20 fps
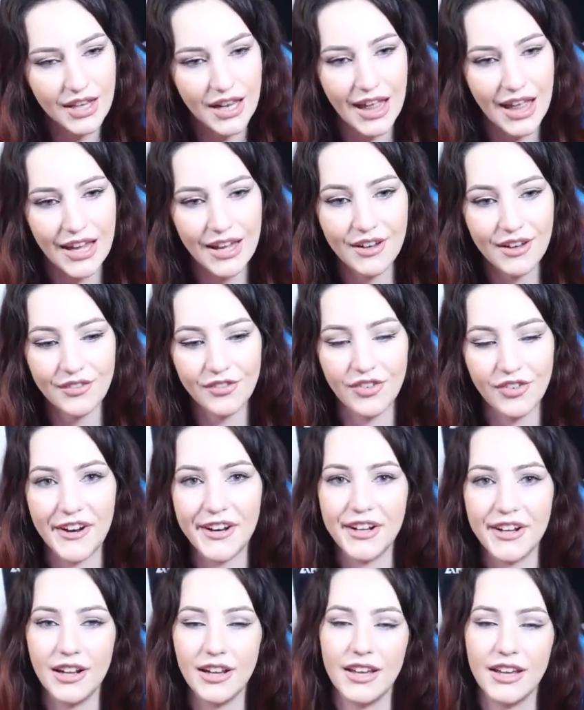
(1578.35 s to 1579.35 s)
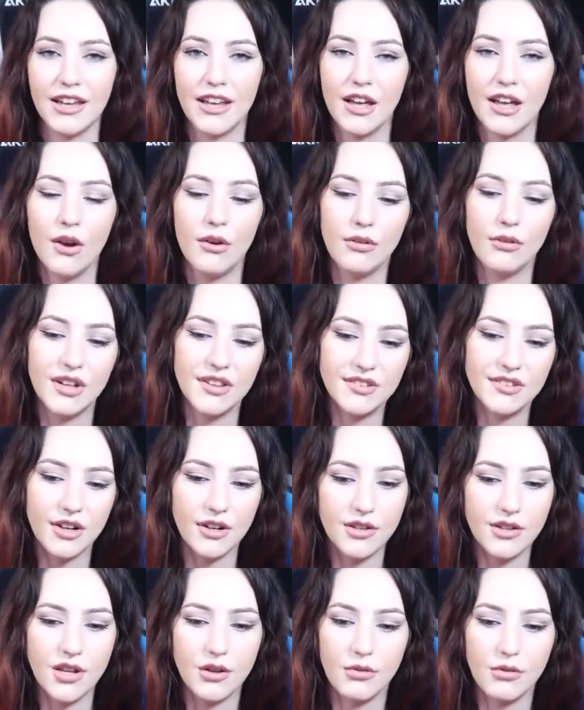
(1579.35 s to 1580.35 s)
Like, finally, we
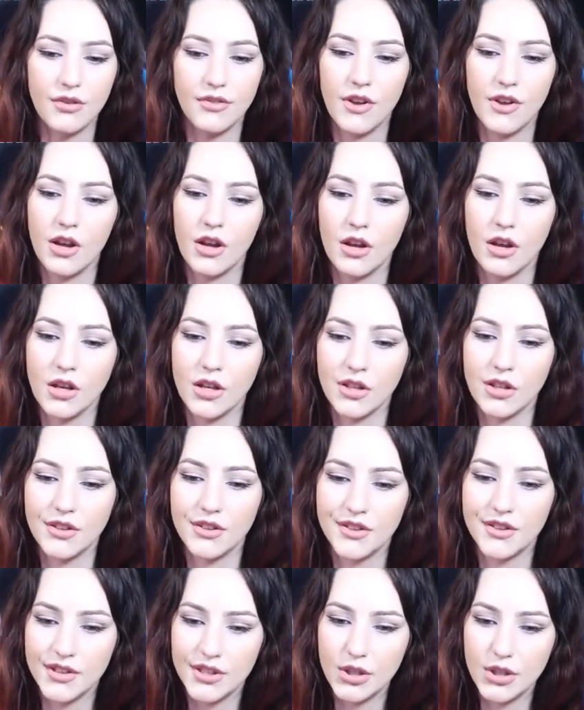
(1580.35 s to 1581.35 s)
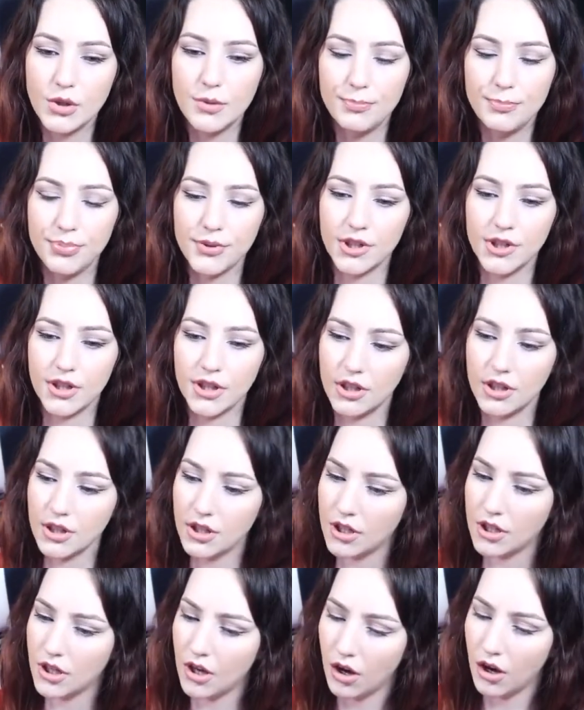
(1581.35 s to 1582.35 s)
started with super
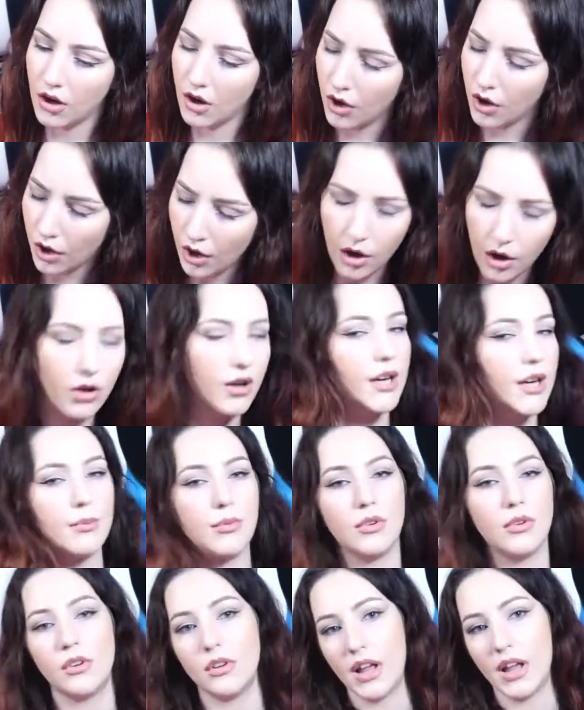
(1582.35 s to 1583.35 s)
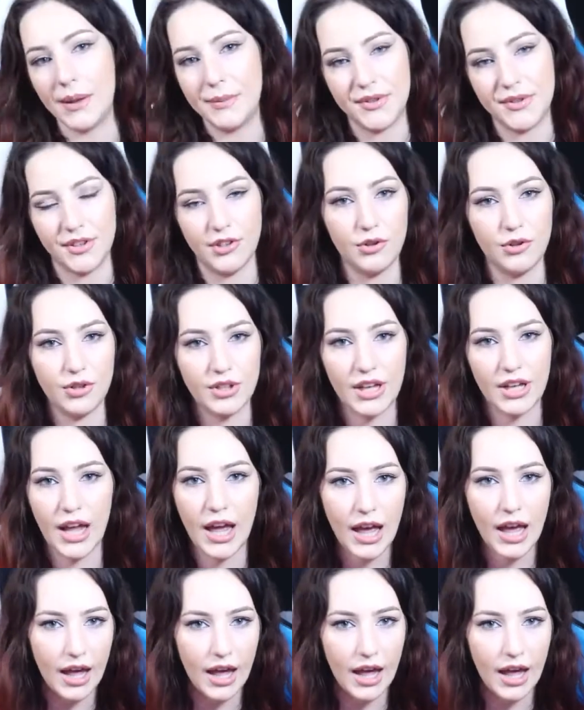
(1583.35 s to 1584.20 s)
horrible episode.